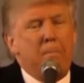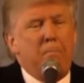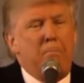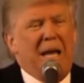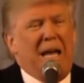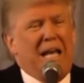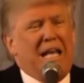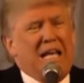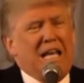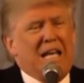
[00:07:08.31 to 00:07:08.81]

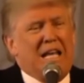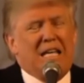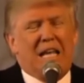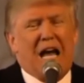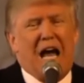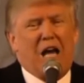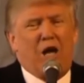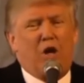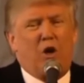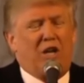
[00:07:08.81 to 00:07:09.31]

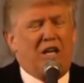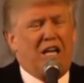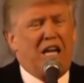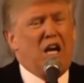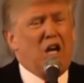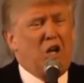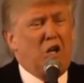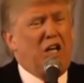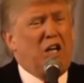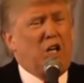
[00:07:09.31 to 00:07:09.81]
billion
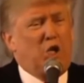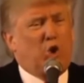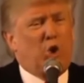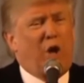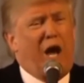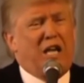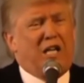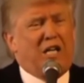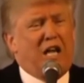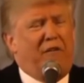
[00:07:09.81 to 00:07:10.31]
yearly
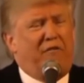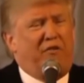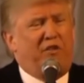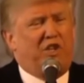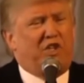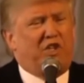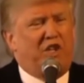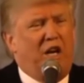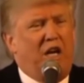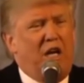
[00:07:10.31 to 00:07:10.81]
trade
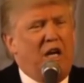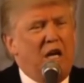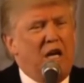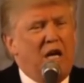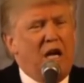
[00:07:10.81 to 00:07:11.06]
deficit.